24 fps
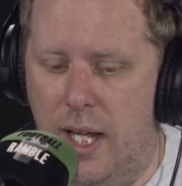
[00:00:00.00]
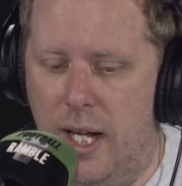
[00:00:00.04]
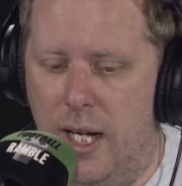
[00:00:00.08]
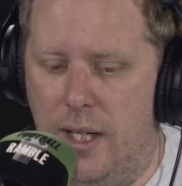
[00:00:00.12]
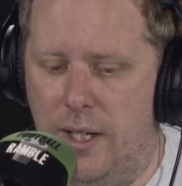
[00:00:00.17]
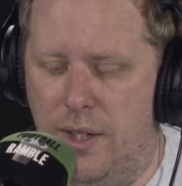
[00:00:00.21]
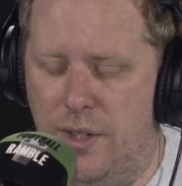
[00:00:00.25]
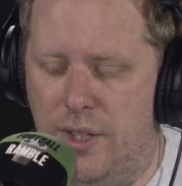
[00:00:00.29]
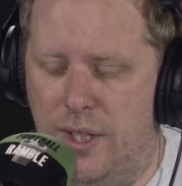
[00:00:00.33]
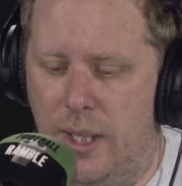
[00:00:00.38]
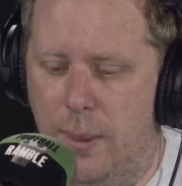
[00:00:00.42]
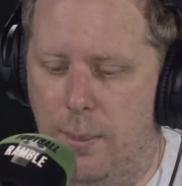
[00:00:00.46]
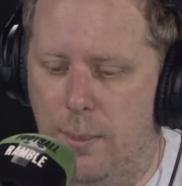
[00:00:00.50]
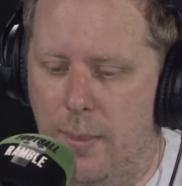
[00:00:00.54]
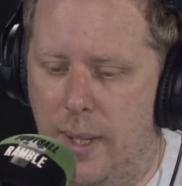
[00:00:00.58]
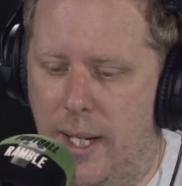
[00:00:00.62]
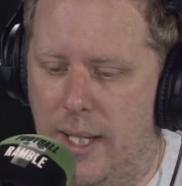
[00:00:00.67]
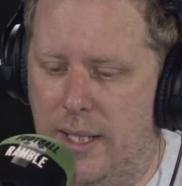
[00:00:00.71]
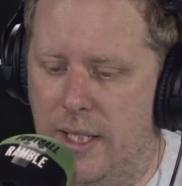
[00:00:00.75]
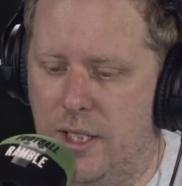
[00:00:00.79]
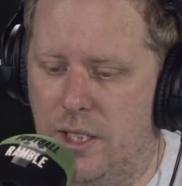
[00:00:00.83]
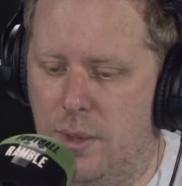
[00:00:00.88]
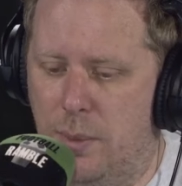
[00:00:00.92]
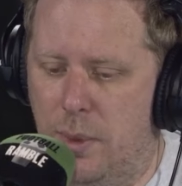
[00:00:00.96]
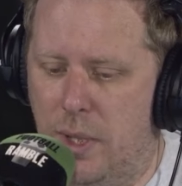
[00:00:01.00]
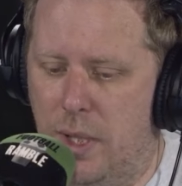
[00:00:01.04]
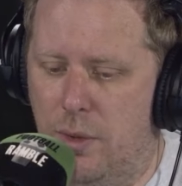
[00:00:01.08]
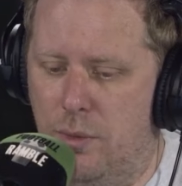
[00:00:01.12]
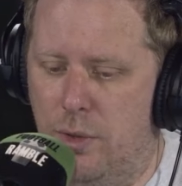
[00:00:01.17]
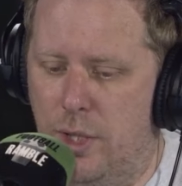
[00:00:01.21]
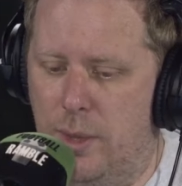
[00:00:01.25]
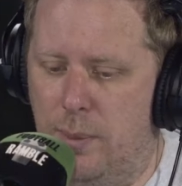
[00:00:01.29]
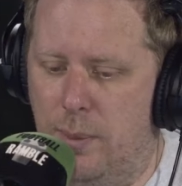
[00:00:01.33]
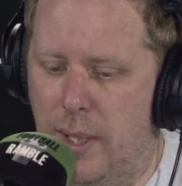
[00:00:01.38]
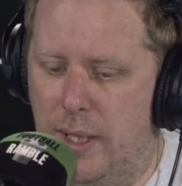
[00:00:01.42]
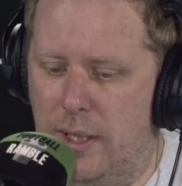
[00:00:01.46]
And I think there may need to be a
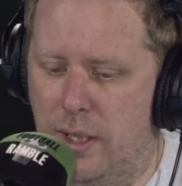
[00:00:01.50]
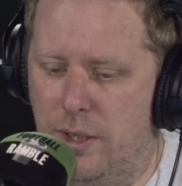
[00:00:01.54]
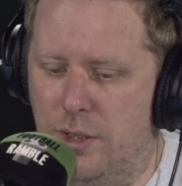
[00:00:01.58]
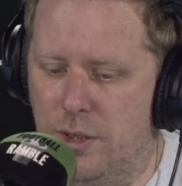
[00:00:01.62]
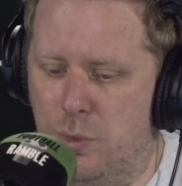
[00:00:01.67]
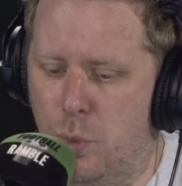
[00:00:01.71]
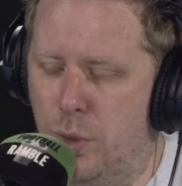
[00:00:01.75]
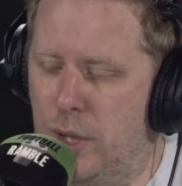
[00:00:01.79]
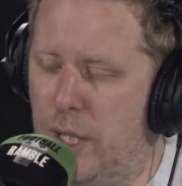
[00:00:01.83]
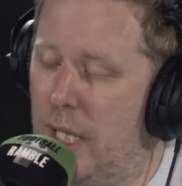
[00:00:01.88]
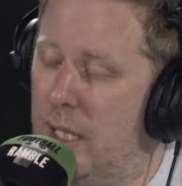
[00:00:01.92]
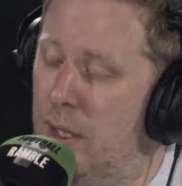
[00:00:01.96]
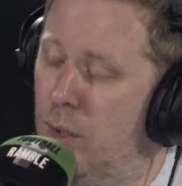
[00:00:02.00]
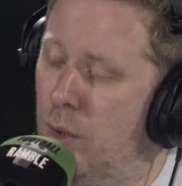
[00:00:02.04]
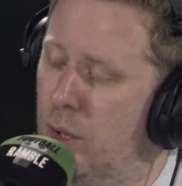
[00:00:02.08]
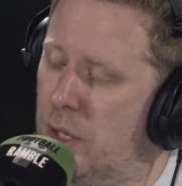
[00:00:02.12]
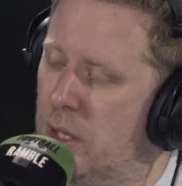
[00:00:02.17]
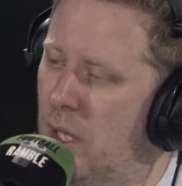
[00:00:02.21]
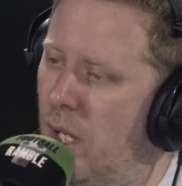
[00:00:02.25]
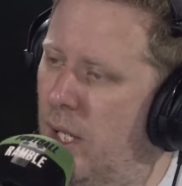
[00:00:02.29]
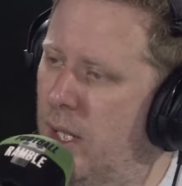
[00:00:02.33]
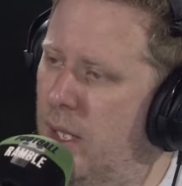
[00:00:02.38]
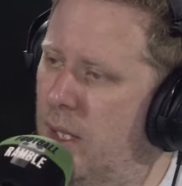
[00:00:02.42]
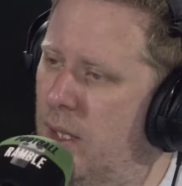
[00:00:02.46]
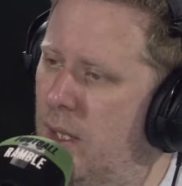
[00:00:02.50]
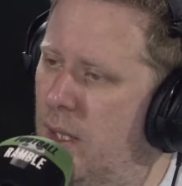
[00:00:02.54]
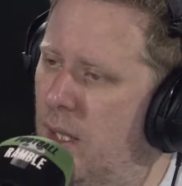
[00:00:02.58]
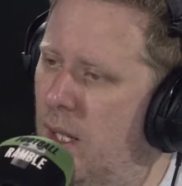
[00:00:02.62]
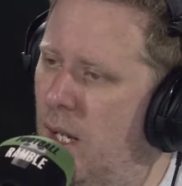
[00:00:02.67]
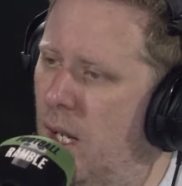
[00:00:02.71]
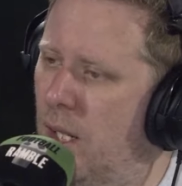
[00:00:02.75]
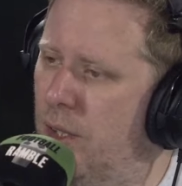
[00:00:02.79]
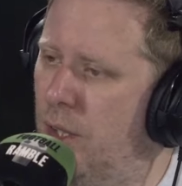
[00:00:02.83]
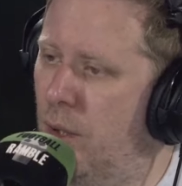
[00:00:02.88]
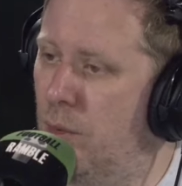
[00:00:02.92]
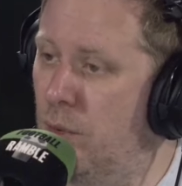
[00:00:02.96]
rebalance. What that looks like,
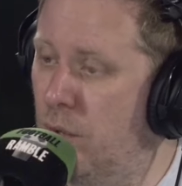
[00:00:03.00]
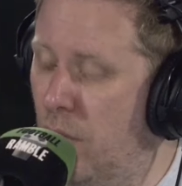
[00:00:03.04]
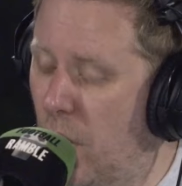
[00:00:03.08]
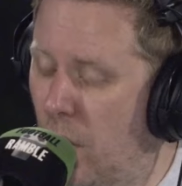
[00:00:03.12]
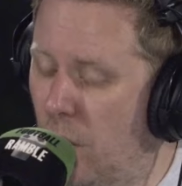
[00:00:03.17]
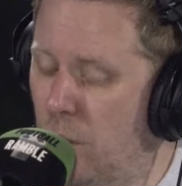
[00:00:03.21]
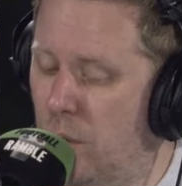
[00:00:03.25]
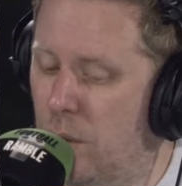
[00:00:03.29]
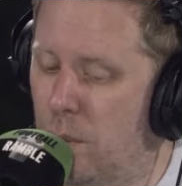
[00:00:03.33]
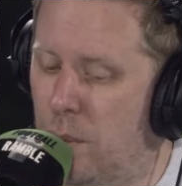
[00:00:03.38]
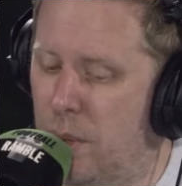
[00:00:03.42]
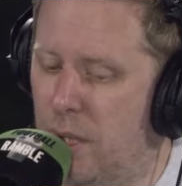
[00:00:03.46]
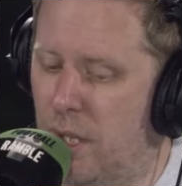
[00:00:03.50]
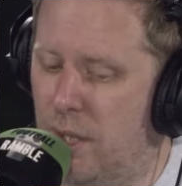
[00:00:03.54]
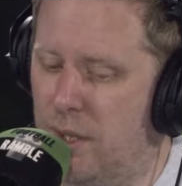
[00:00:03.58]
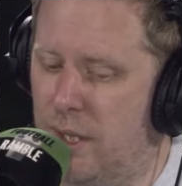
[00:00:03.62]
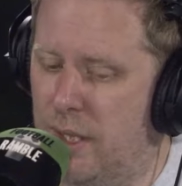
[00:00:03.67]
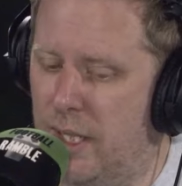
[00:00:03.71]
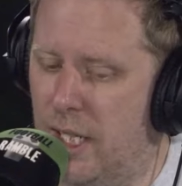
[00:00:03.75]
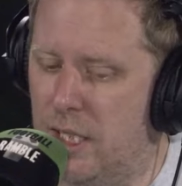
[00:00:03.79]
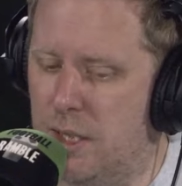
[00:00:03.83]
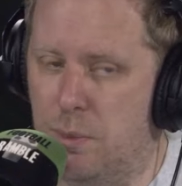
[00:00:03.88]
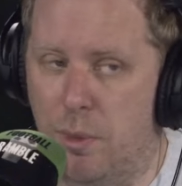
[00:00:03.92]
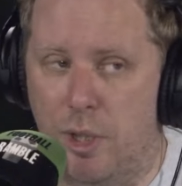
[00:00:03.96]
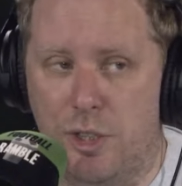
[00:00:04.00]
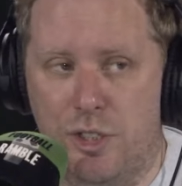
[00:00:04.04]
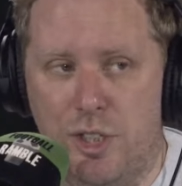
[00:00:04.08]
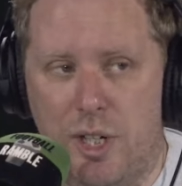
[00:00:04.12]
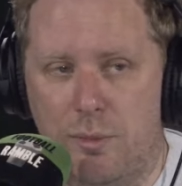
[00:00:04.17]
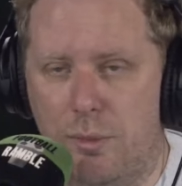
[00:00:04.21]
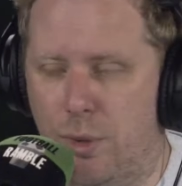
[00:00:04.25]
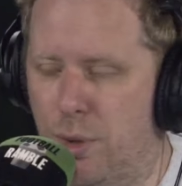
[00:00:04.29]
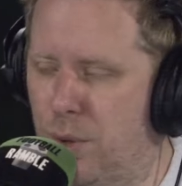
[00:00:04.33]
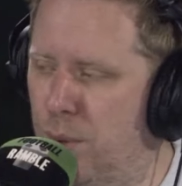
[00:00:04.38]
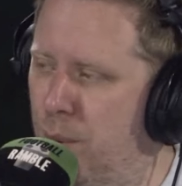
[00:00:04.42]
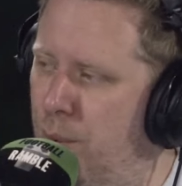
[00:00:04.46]
I don't know, but I think that's my
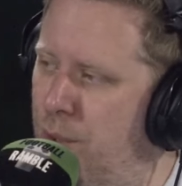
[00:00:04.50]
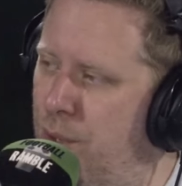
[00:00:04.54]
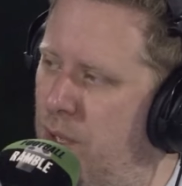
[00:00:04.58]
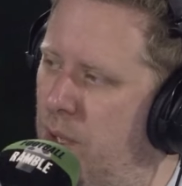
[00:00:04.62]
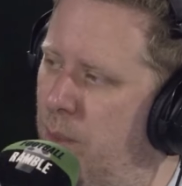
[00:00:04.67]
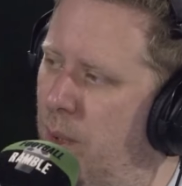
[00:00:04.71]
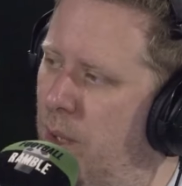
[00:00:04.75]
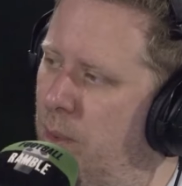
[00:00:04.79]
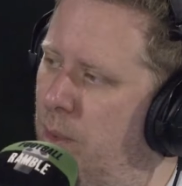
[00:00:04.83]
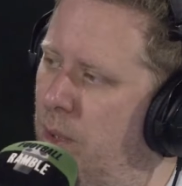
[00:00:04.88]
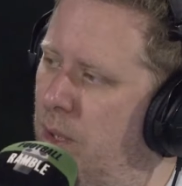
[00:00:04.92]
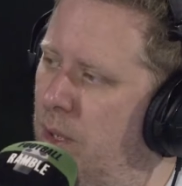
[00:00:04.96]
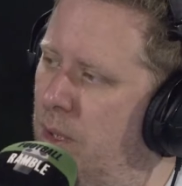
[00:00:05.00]
general thoughts. You're moment.